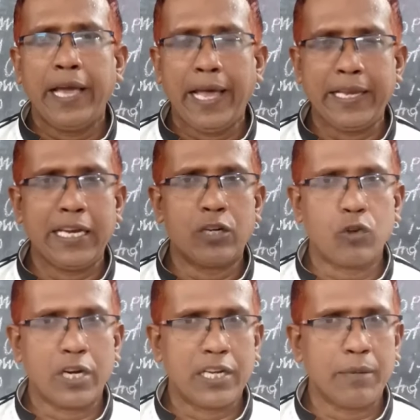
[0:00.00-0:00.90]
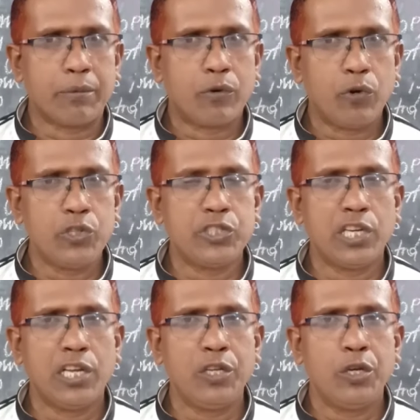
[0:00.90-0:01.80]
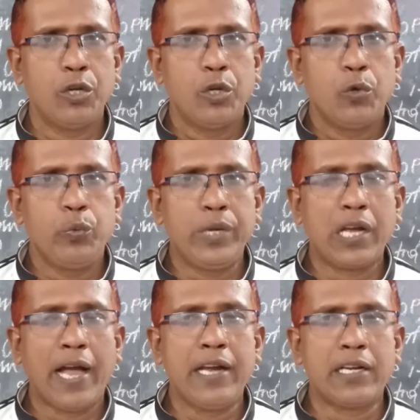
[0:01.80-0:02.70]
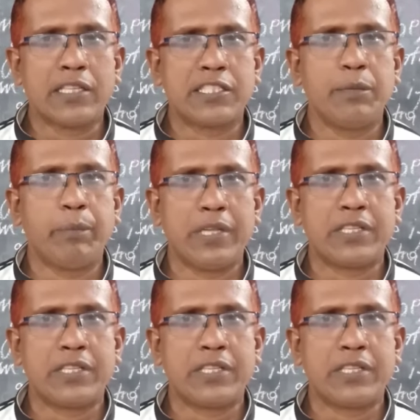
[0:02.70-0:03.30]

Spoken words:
an interrogative question, we write a simple